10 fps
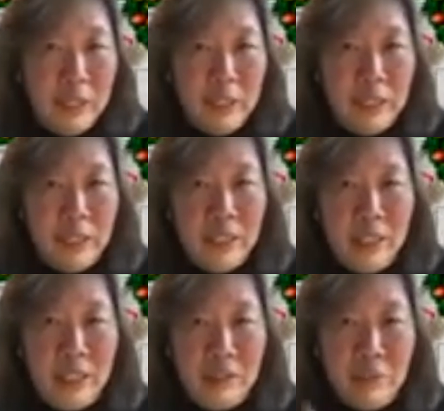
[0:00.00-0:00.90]
in
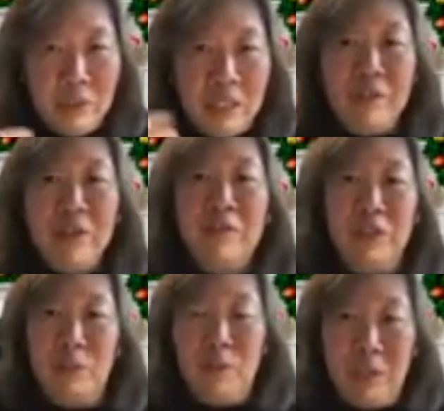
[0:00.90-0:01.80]
the giving of
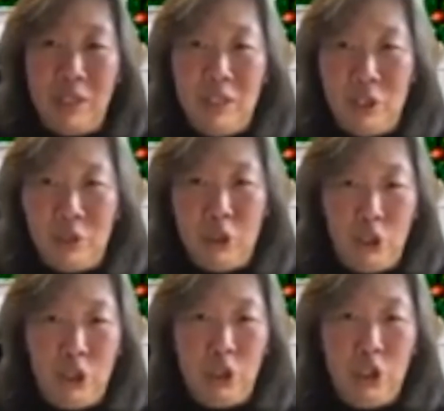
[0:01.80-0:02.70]
the Spirit to the
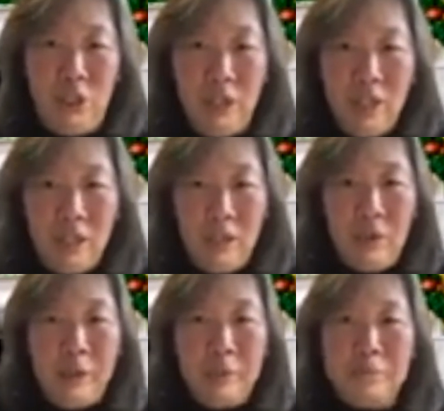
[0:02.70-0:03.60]
church.
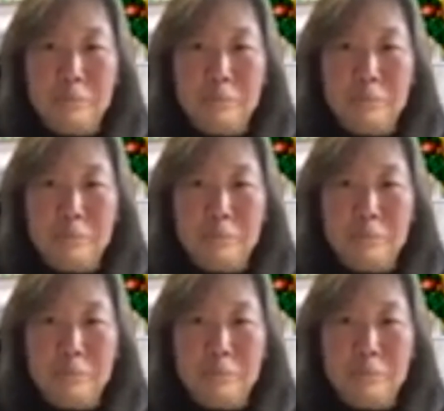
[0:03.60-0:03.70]
Right?